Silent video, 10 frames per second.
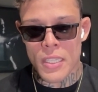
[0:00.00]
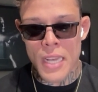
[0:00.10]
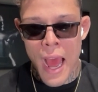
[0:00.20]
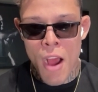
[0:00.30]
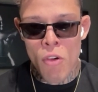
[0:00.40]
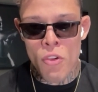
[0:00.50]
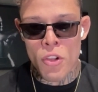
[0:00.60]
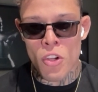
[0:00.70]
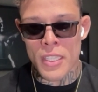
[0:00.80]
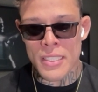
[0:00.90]
Now you're
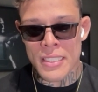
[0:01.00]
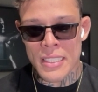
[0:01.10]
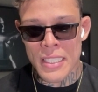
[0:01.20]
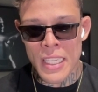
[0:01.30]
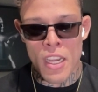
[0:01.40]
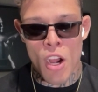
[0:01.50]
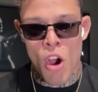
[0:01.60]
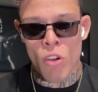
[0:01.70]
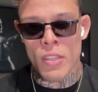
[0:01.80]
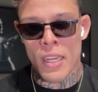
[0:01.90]
gonna see
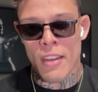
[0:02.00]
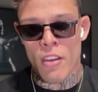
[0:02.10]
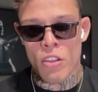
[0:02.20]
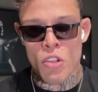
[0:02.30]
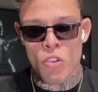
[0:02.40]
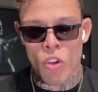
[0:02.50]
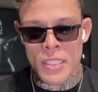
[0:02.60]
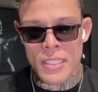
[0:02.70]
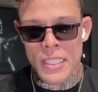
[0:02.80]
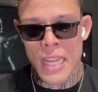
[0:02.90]
all that I got. You're gonna
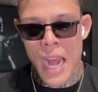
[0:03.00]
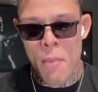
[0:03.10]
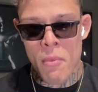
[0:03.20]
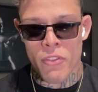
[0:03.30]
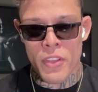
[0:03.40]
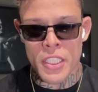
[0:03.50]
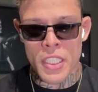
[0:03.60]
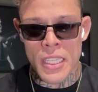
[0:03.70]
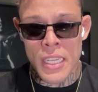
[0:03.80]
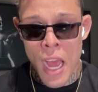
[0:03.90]
see that I'm a
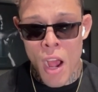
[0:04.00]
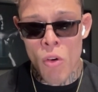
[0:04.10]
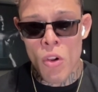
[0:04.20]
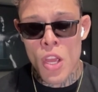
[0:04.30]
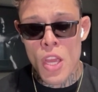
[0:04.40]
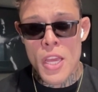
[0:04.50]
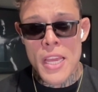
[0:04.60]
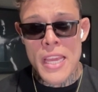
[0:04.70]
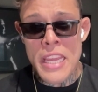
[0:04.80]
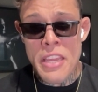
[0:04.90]
finisher now.
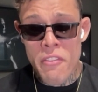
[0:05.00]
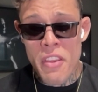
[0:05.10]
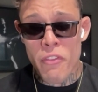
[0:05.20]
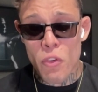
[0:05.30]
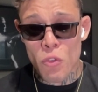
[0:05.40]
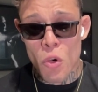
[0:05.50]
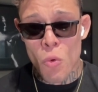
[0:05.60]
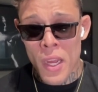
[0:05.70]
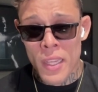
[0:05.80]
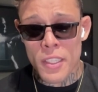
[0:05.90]
Even if you don't
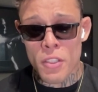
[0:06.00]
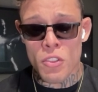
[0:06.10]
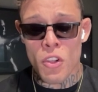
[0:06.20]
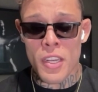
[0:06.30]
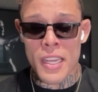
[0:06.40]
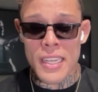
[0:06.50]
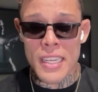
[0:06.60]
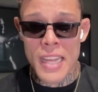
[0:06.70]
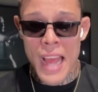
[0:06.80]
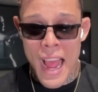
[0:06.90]
want, you're gonna
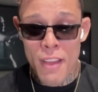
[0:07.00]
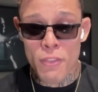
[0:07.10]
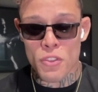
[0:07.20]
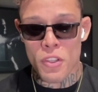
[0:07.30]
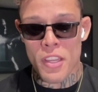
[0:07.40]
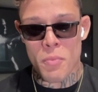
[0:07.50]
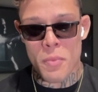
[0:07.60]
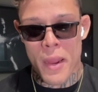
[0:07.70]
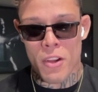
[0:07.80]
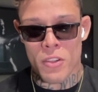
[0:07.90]
have to give me
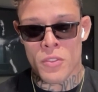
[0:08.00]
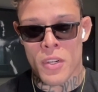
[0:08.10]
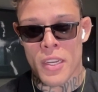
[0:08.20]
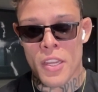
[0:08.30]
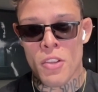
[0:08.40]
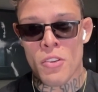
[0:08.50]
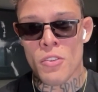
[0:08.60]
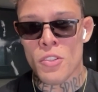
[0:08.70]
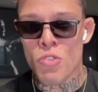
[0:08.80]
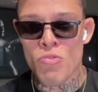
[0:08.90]
my contract. You
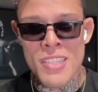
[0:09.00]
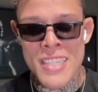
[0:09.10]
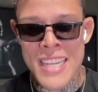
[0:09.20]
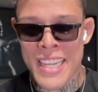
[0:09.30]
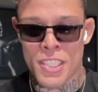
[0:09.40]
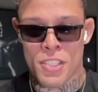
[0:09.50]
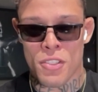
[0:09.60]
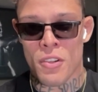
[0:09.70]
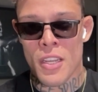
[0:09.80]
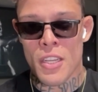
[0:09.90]
need
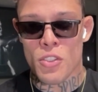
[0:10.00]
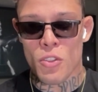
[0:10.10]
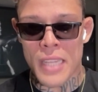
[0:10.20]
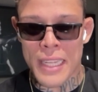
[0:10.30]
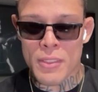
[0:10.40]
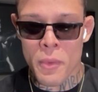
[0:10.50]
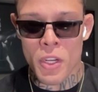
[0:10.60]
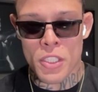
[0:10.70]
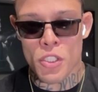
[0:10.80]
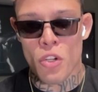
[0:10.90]
to. So that's what I'm
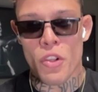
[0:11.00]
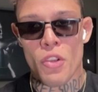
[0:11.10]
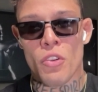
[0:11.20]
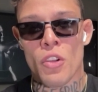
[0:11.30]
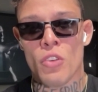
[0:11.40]
gonna show you.